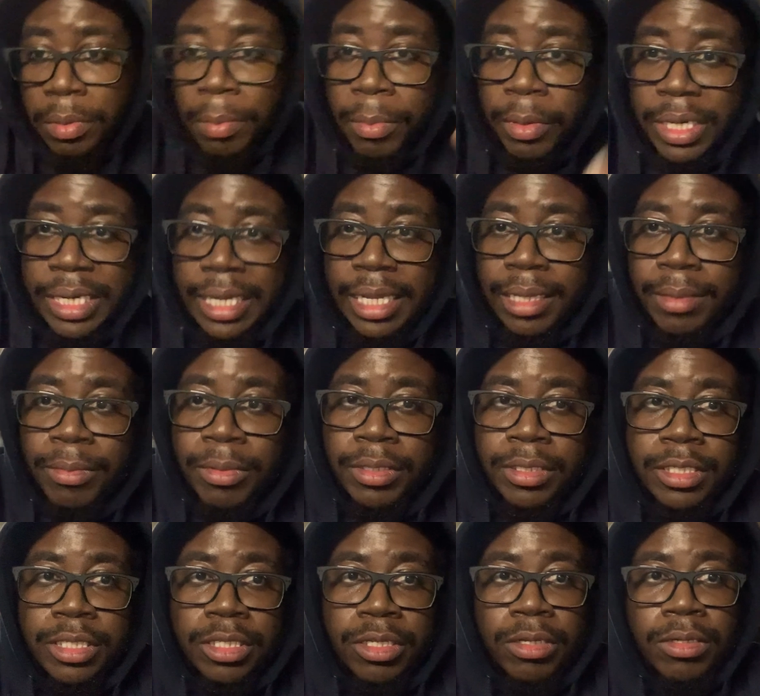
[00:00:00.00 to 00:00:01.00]
gonna get them
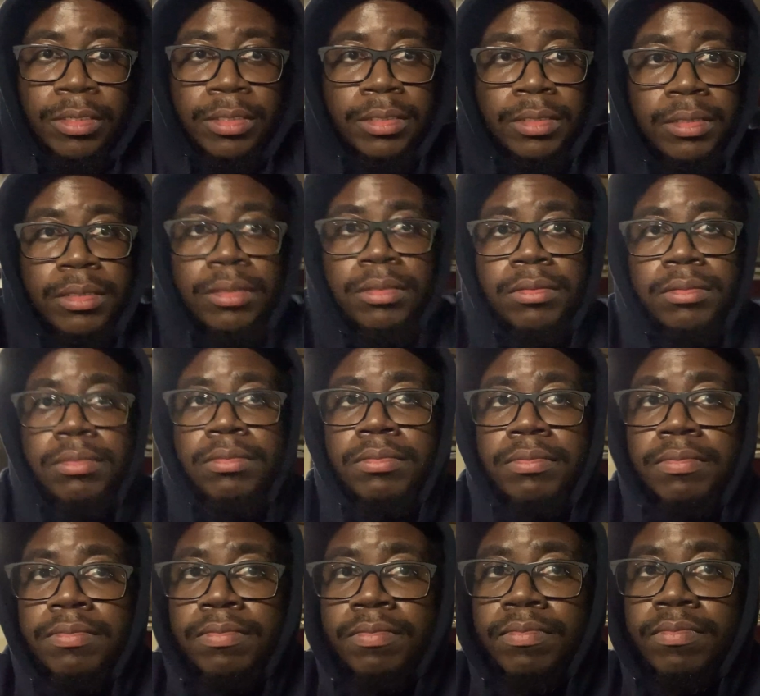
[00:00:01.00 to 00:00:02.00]
installed.
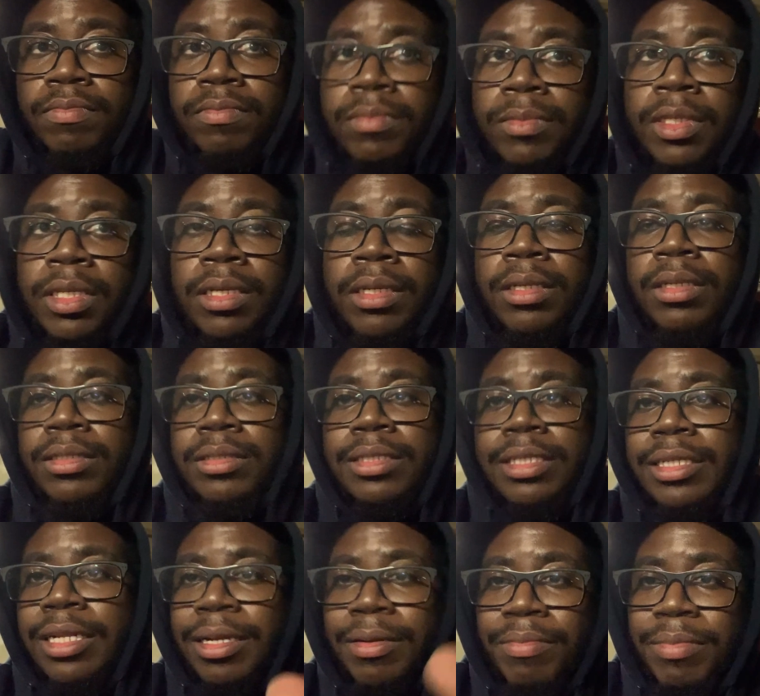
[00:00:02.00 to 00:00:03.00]
So it's
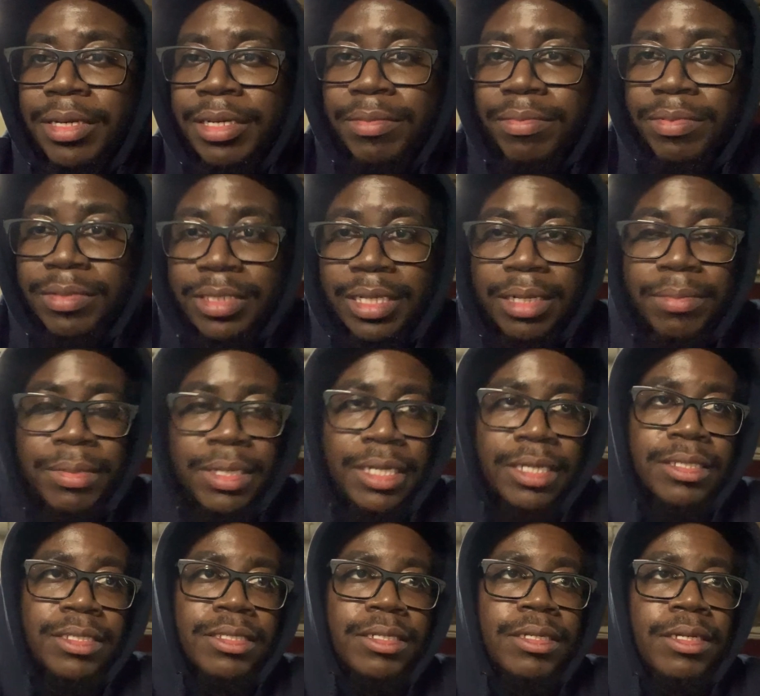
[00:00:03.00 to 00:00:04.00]
not a big install
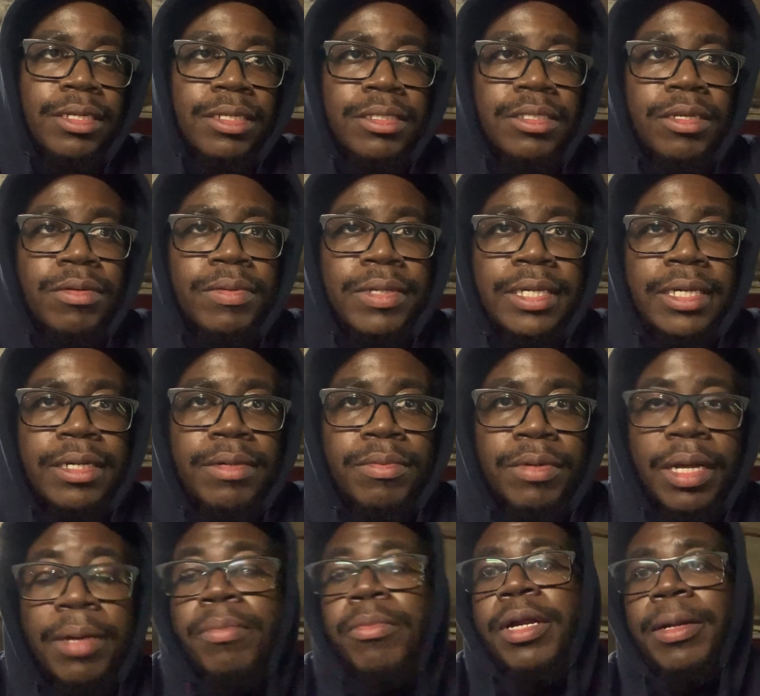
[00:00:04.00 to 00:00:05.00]
that I got. What I
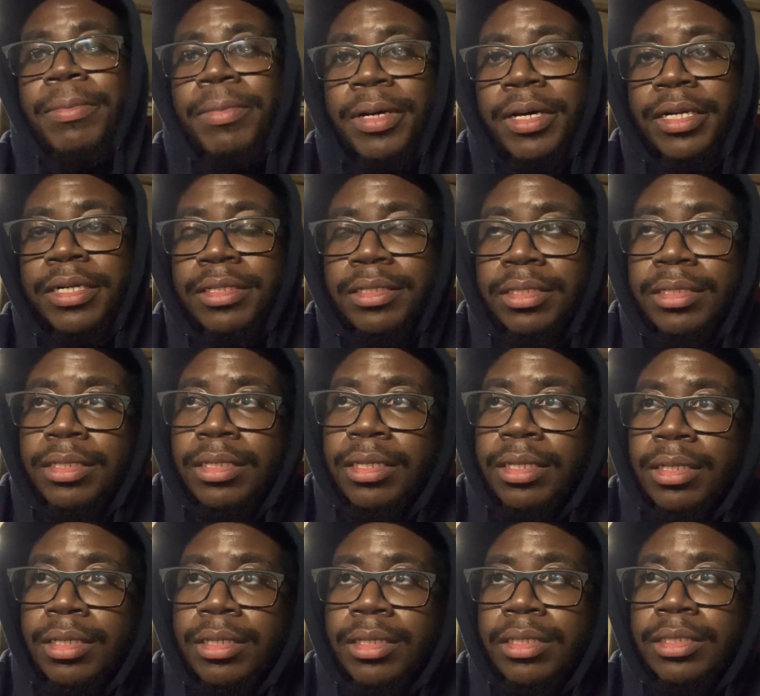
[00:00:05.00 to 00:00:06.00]
bought,
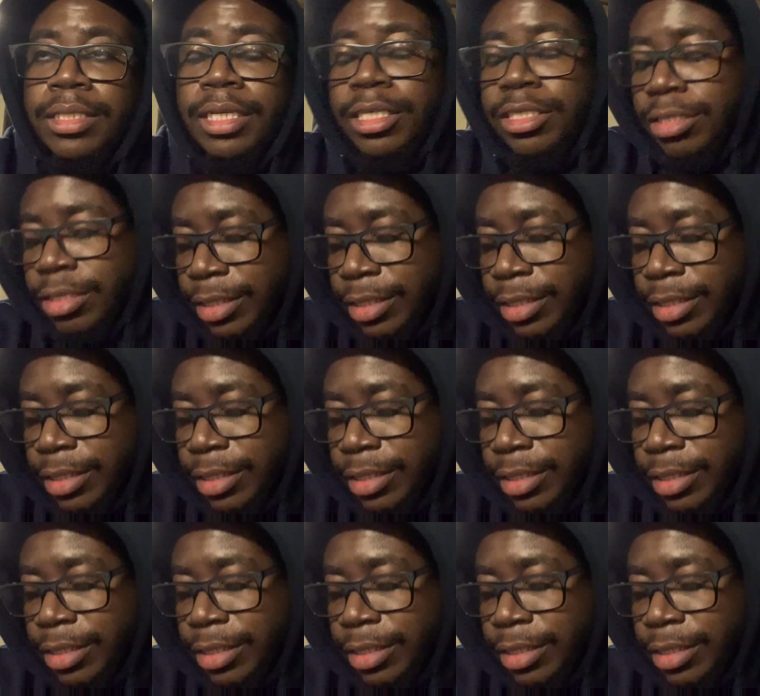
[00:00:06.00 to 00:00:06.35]
it's not installed